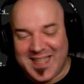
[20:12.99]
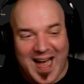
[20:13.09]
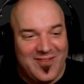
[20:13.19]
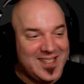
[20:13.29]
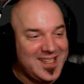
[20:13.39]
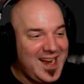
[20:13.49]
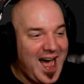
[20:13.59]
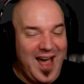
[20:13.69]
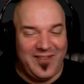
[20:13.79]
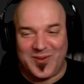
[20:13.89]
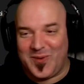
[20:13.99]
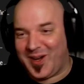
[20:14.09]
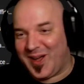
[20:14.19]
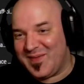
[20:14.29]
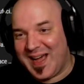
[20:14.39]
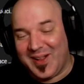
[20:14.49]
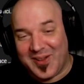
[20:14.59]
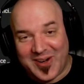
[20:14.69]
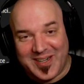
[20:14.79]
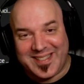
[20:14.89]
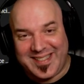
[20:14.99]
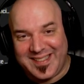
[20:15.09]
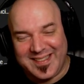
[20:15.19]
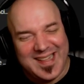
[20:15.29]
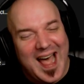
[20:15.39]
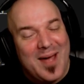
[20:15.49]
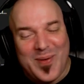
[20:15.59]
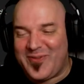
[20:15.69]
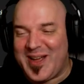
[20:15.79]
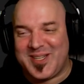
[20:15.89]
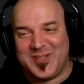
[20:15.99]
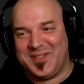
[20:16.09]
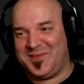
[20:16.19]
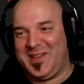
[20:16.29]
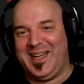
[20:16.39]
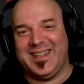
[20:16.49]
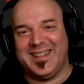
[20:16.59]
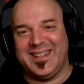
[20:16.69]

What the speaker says: Obviously, I have to work on my alerts. Not professional of me,